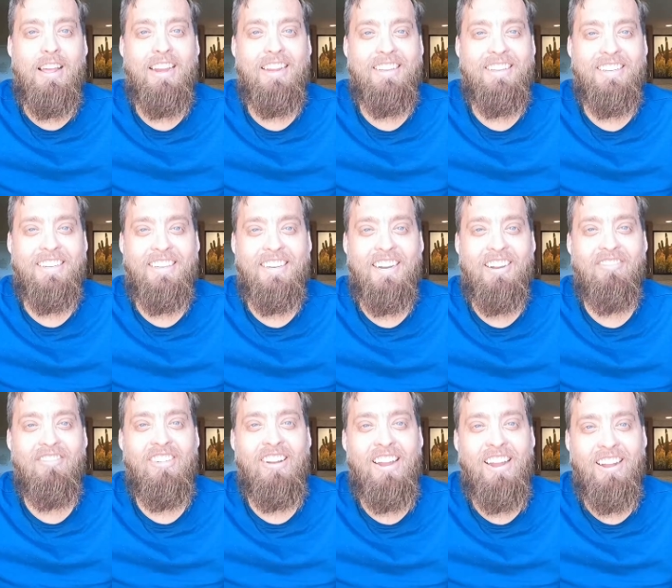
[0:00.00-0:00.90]
at a
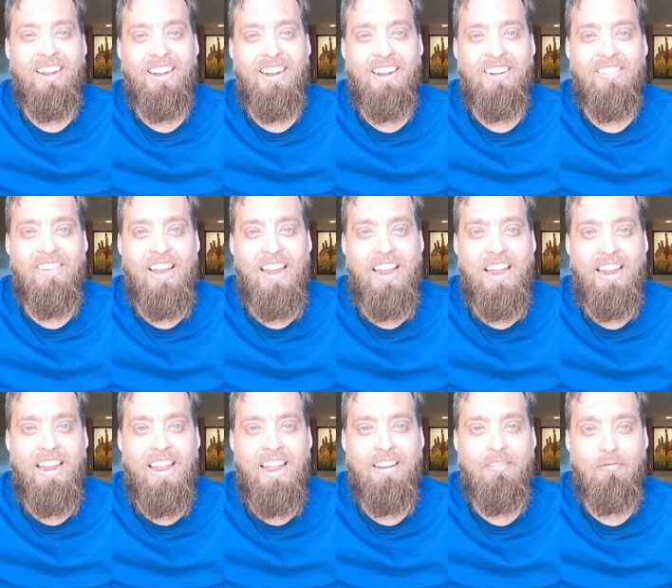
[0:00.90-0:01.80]
time, uh,
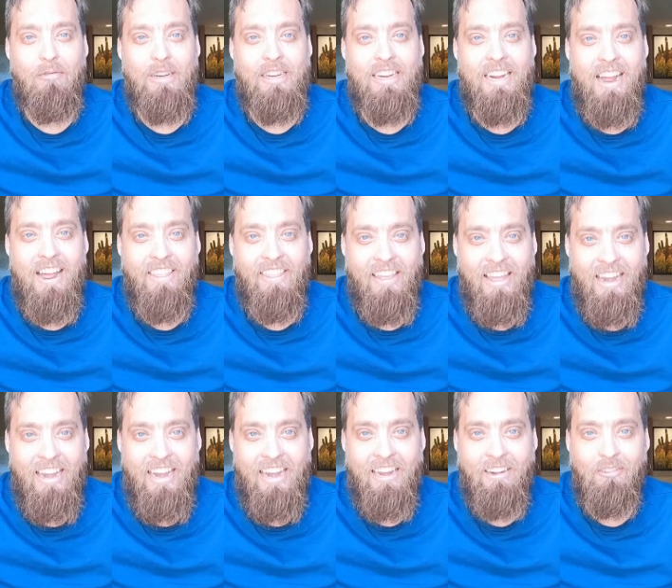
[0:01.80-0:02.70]
and we got
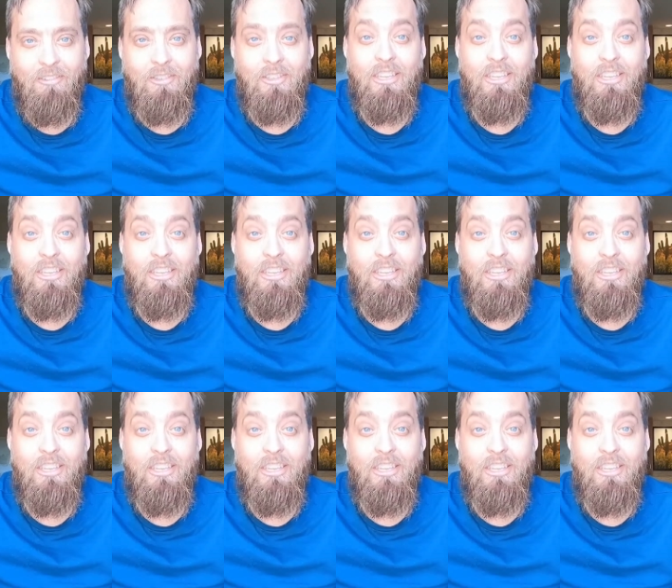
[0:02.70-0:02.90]
that handled.